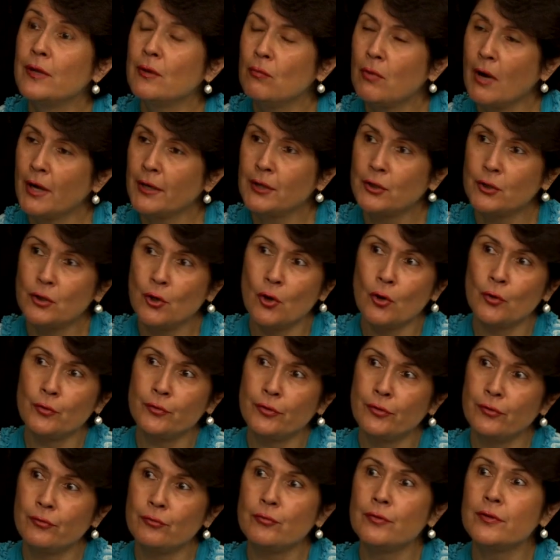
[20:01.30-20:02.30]
we want to go
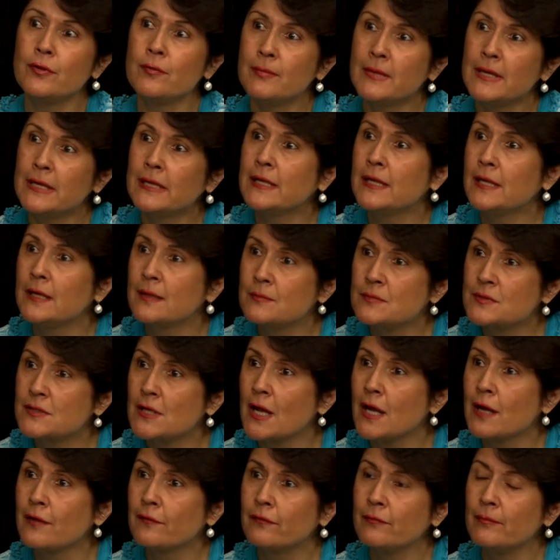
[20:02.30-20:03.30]
through the mediums
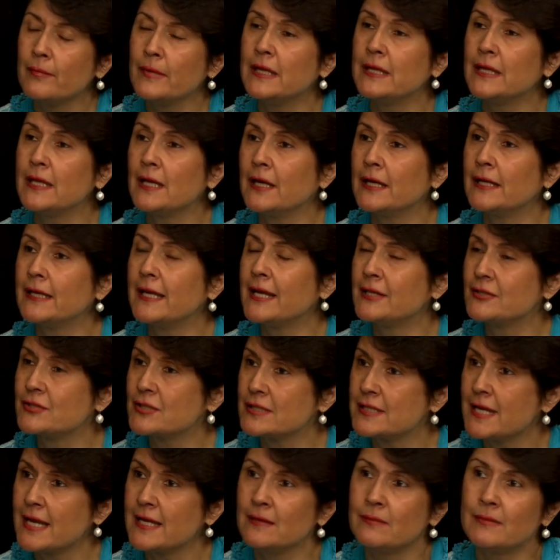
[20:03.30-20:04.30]
of media and
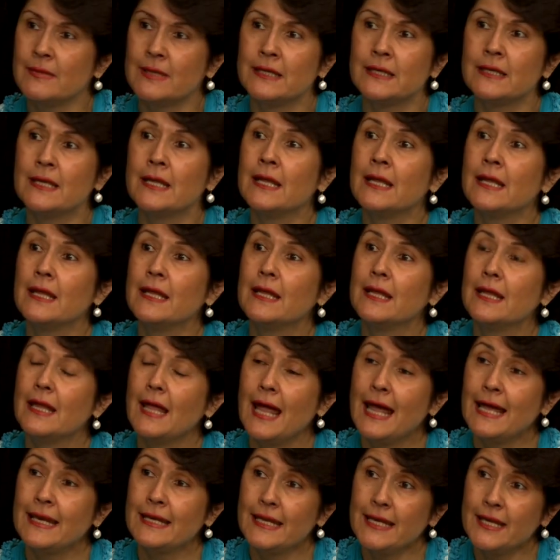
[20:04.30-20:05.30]
entertainment
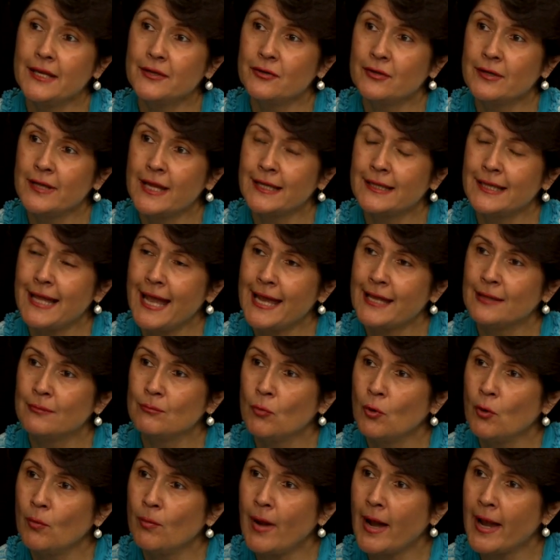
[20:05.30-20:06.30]
and internet and
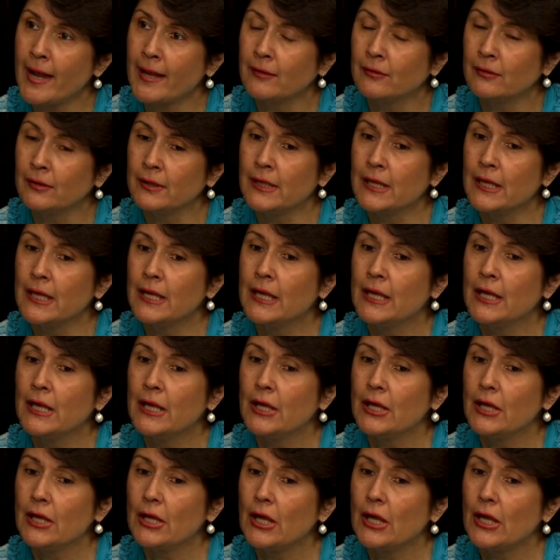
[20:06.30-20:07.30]
mobile.
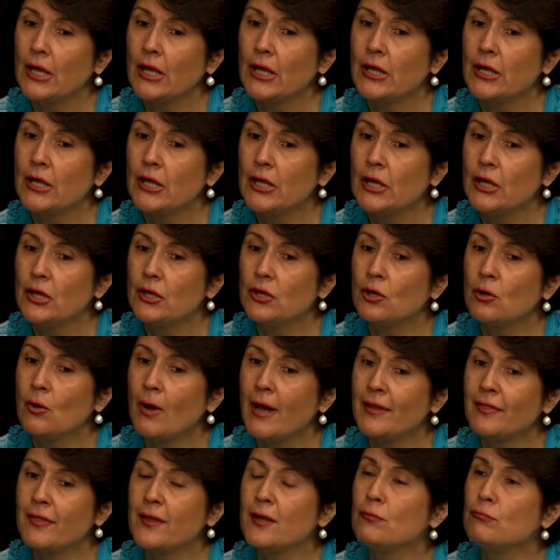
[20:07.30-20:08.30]
You know,
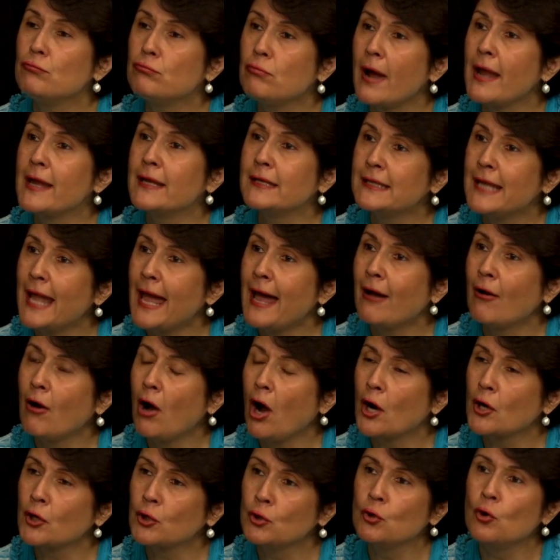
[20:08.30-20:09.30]
I think right now
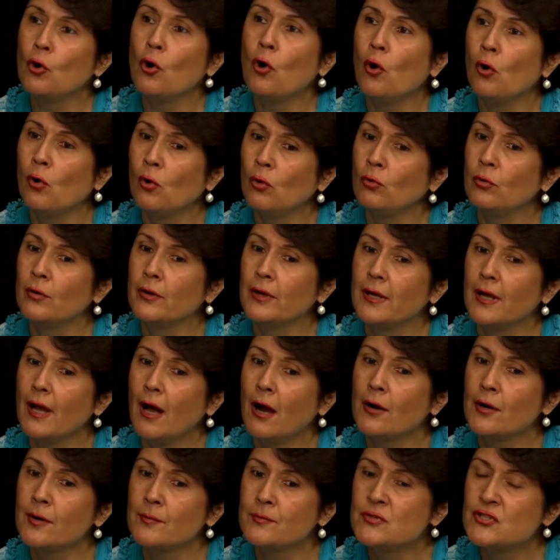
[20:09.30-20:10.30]
our goal,
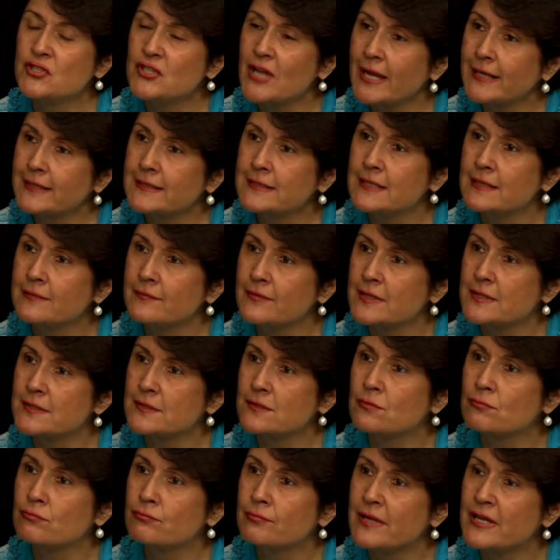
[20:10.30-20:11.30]
our objective is
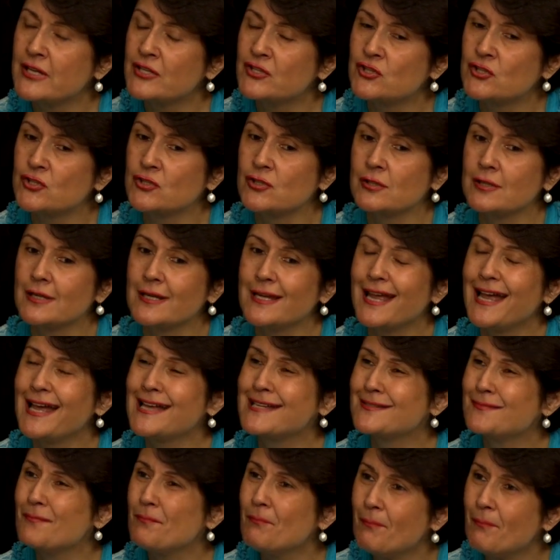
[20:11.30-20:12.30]
to reach as